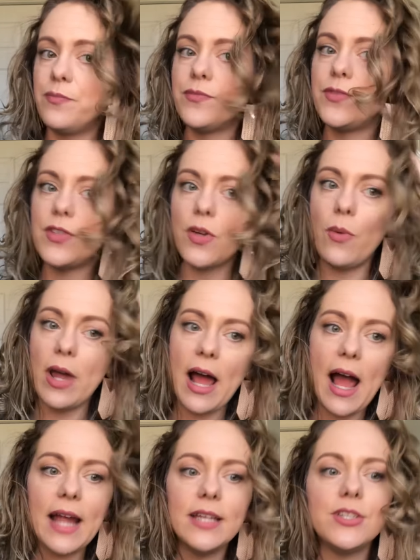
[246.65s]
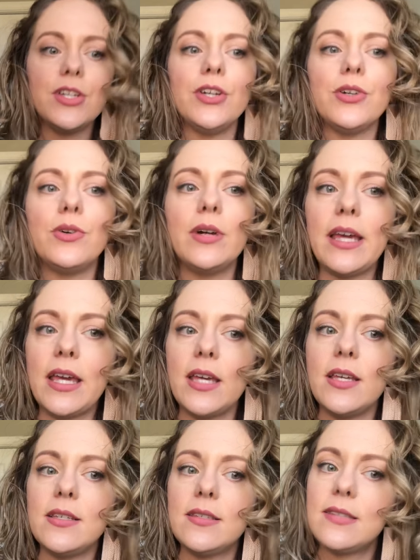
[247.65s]
So what I do
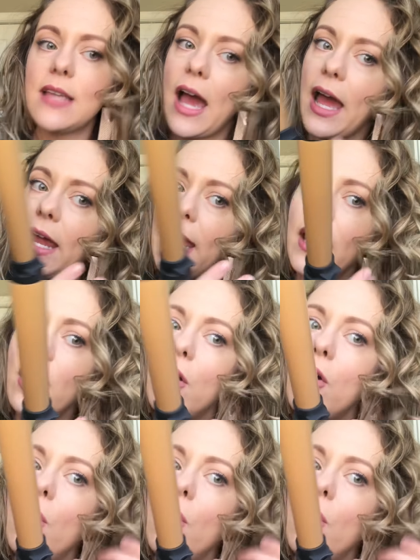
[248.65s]
is I